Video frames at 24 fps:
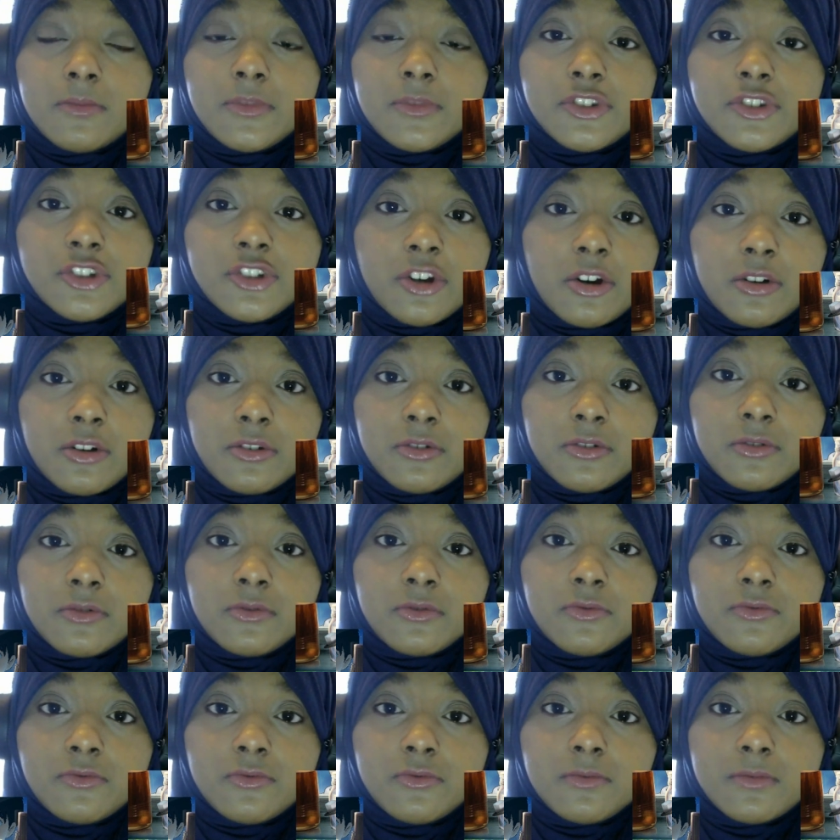Show
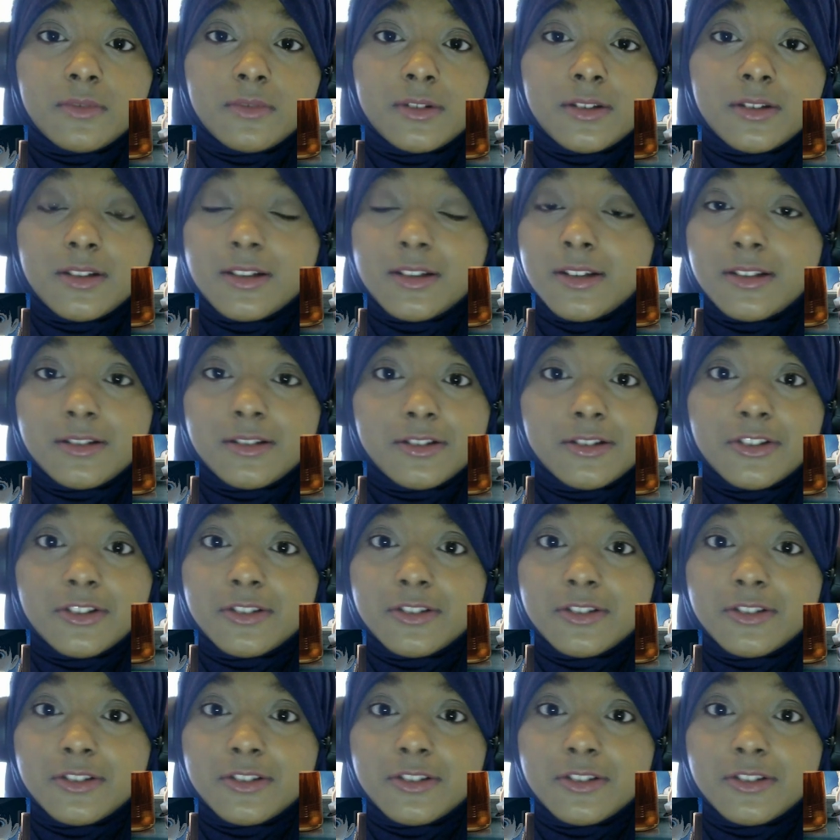is